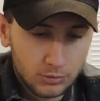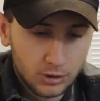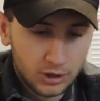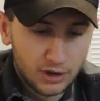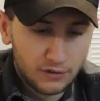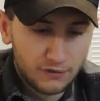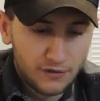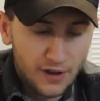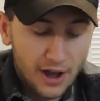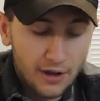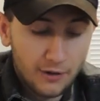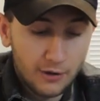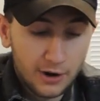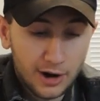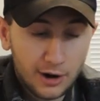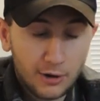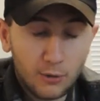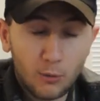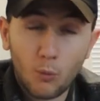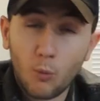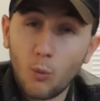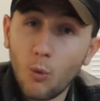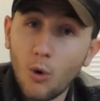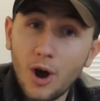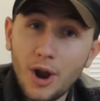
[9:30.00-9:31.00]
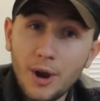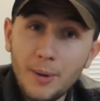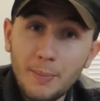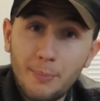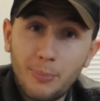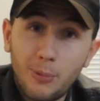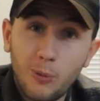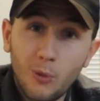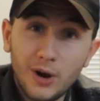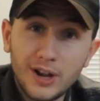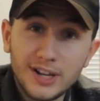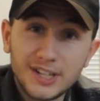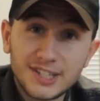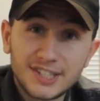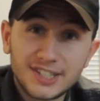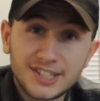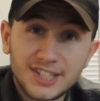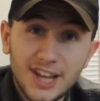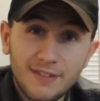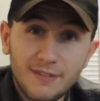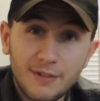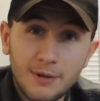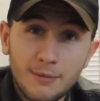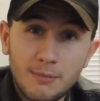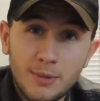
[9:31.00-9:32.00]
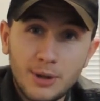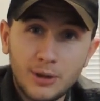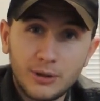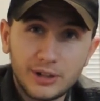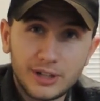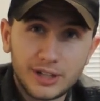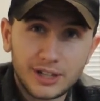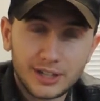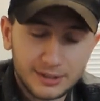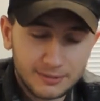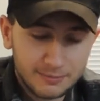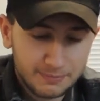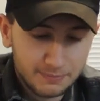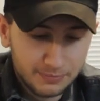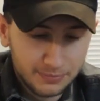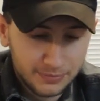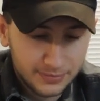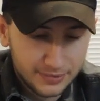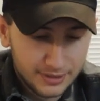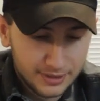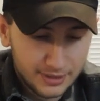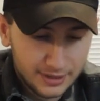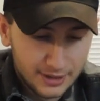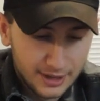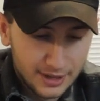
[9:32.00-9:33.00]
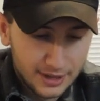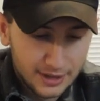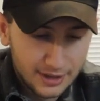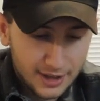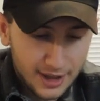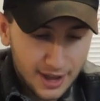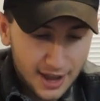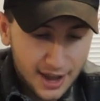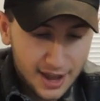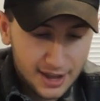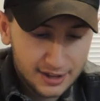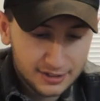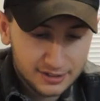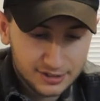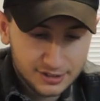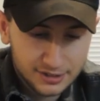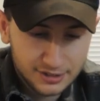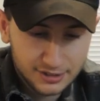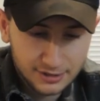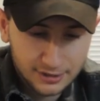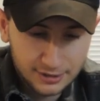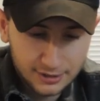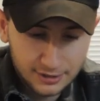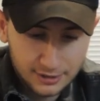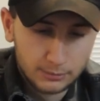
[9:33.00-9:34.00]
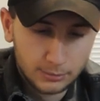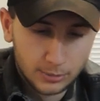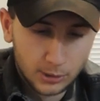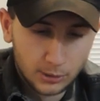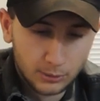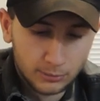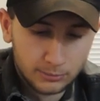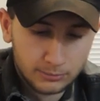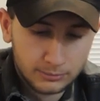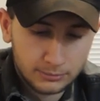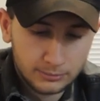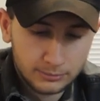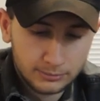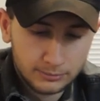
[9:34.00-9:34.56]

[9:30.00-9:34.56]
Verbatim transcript: Rickie Fowler at 1.7 million. Yes. Boom.